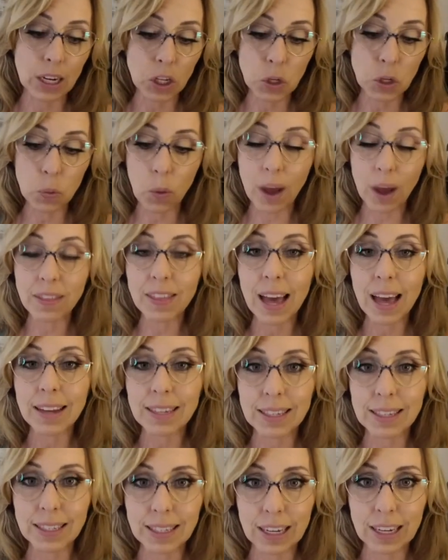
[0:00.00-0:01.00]
And you want that
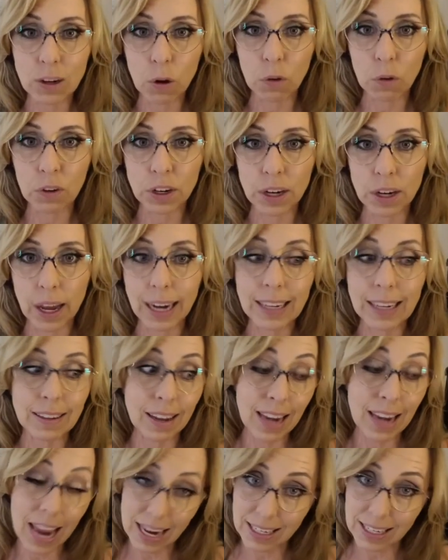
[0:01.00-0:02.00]
to sit overnight. And
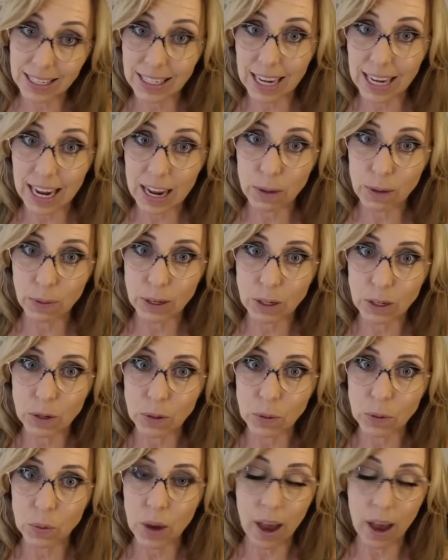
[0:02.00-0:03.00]
the next day when
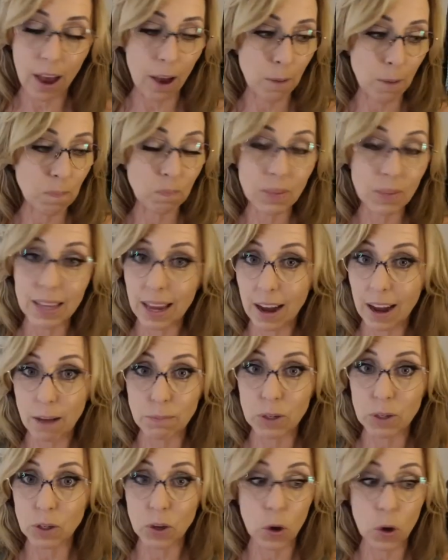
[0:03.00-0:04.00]
you get
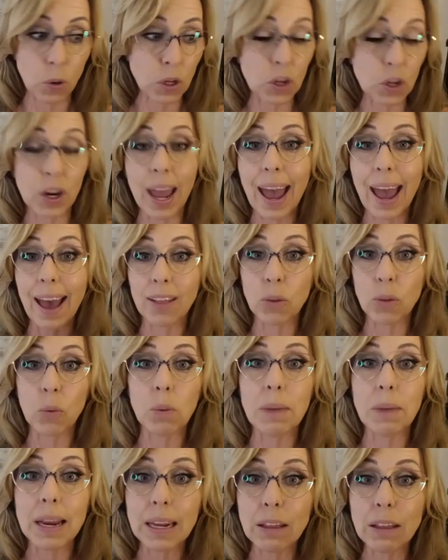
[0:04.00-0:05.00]
up to go, you're going to add the
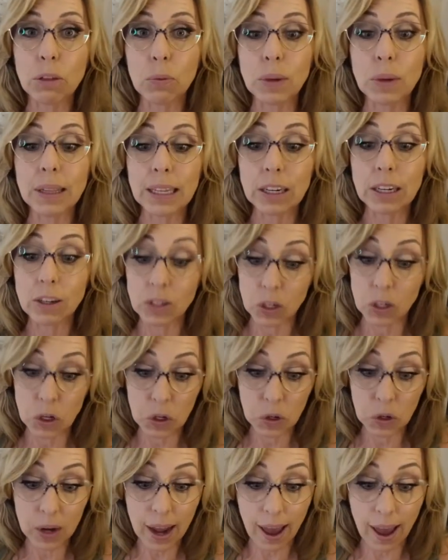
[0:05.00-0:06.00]
remaining 3 liters, and
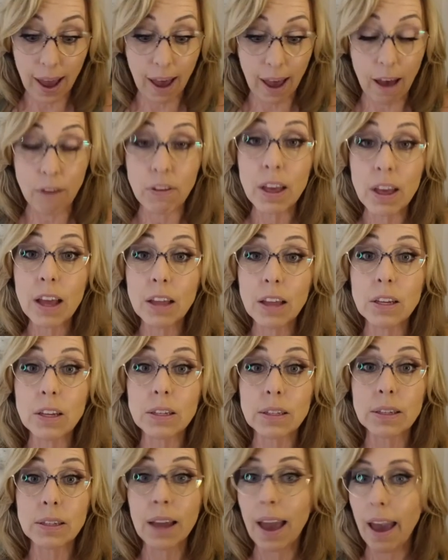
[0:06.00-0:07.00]
you're going to have
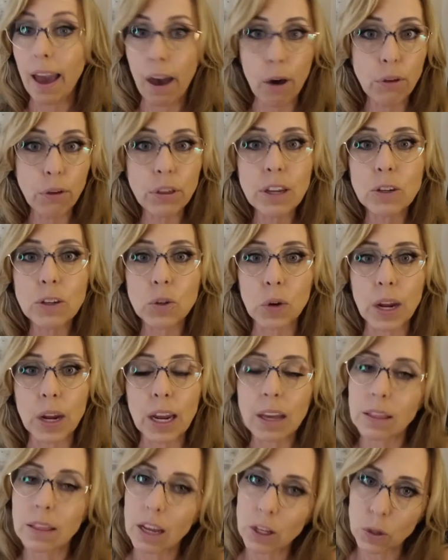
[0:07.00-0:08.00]
this healthy
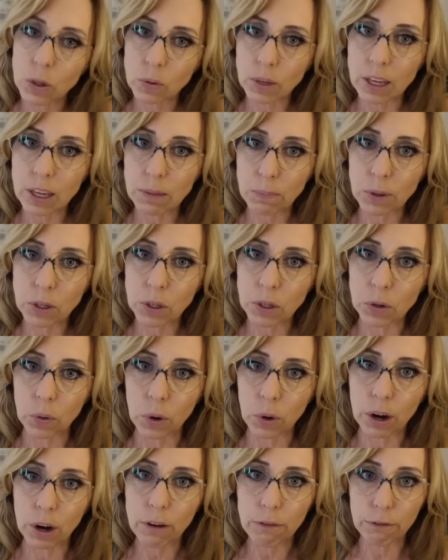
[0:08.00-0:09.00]
drink that you keep in
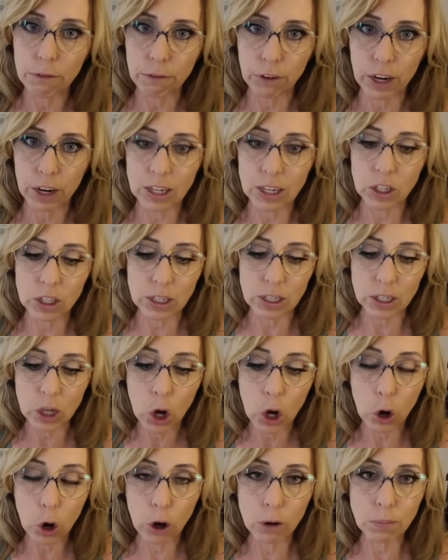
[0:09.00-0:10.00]
your fridge, this
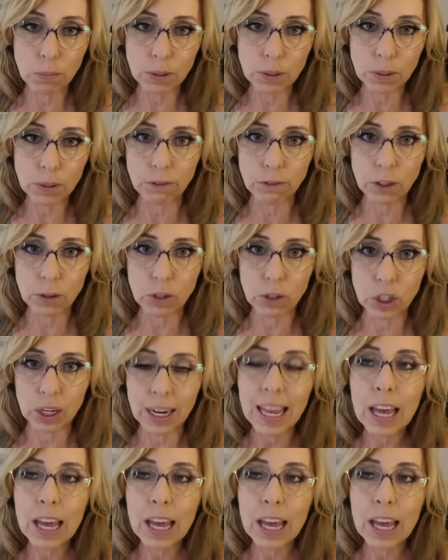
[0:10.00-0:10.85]
herbal infusion.